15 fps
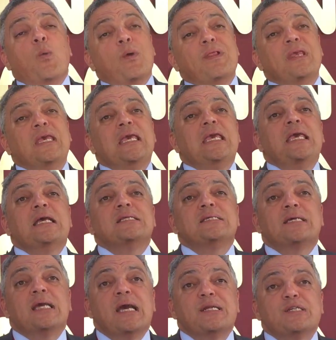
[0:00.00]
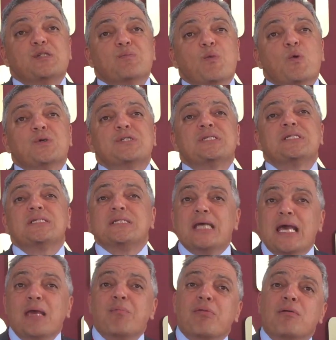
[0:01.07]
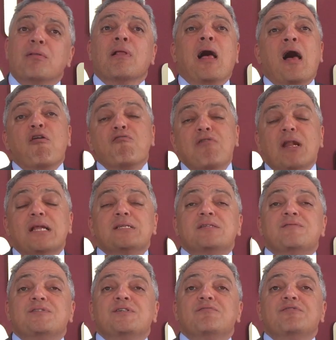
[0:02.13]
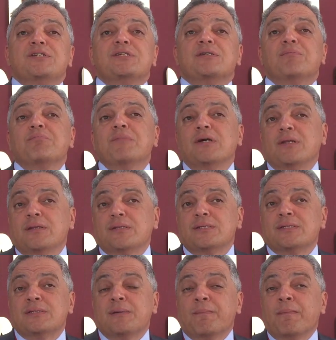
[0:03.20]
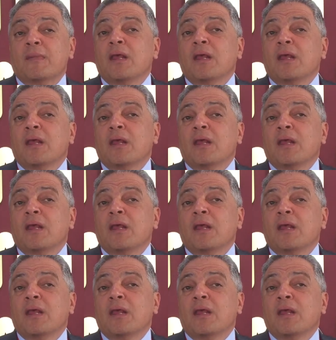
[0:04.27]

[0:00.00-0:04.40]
with key indicators more stable relative to recent months.